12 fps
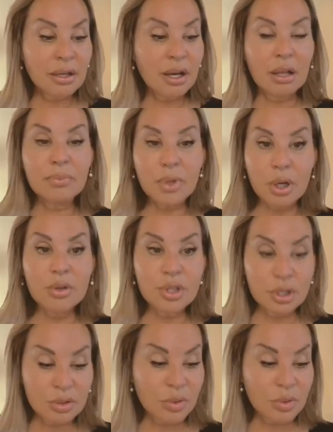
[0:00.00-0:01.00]
calm
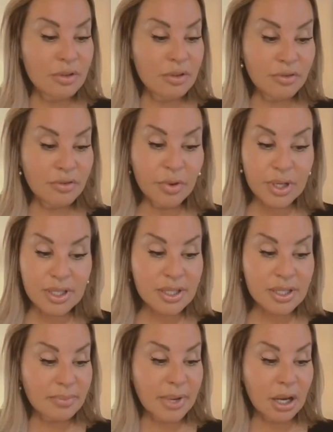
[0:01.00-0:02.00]
coaches, one of the
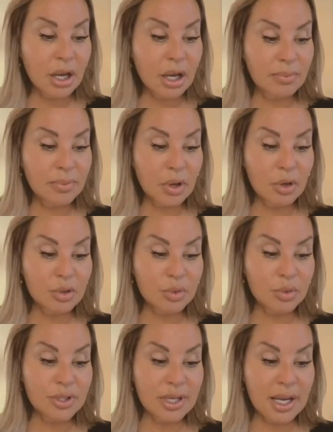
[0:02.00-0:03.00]
voices that my calm coach
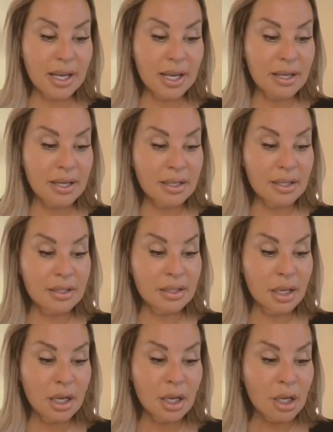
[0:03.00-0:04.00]
will say is,
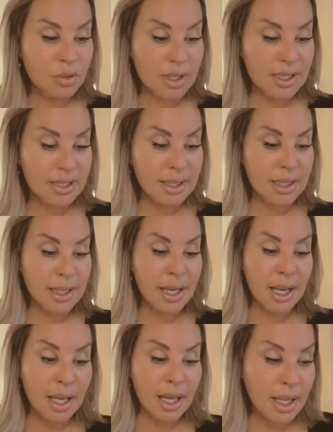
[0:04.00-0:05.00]
Tracy,
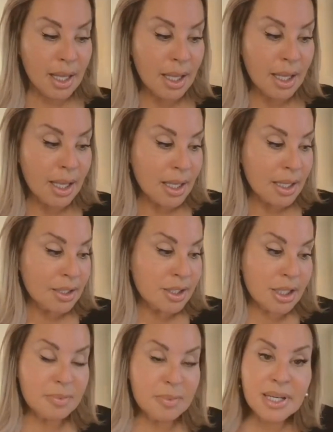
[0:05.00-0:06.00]

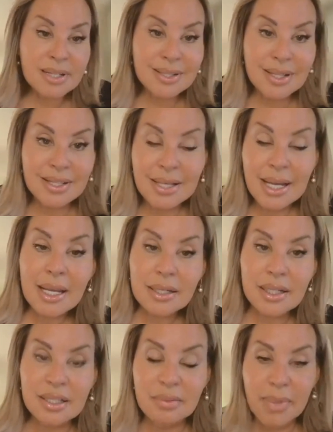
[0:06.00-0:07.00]
just because they say it
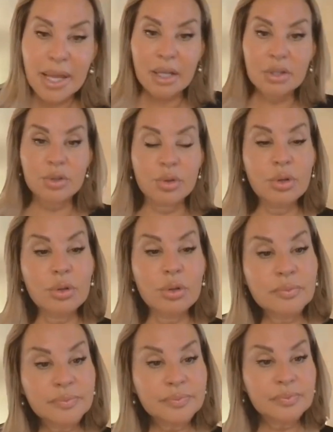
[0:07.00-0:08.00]
doesn't make it true.
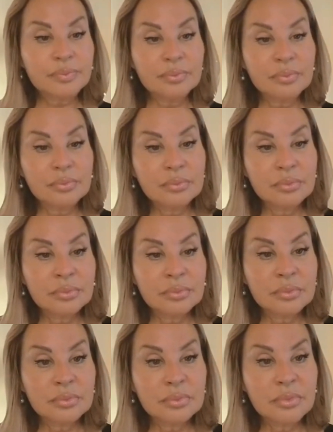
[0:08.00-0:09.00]

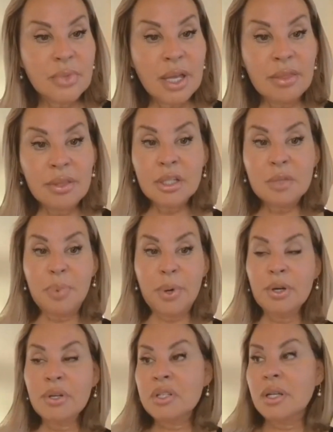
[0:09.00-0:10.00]
And this
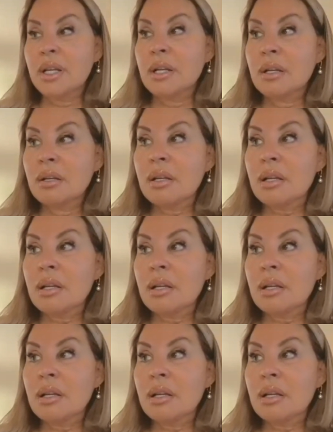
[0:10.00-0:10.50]
person